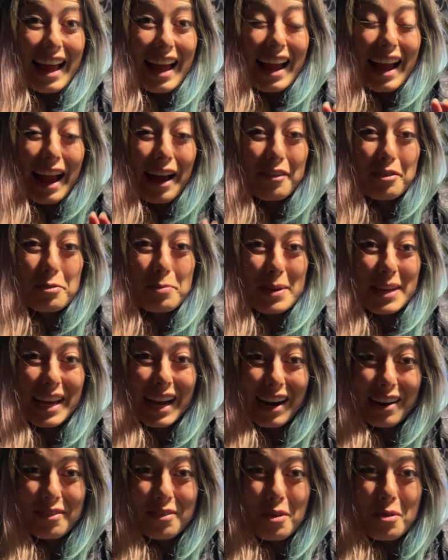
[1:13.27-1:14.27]
I have to be
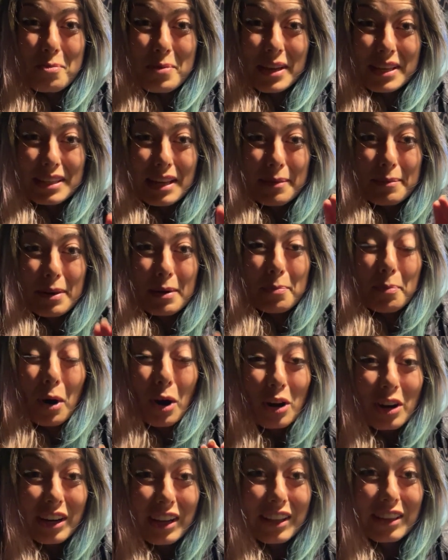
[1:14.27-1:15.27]
careful because I'm in a
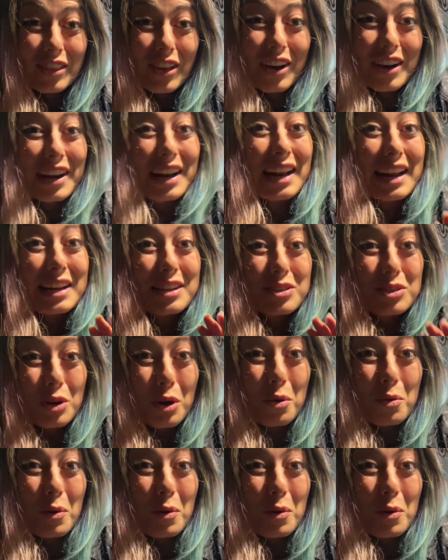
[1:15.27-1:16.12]
parking lot and I don't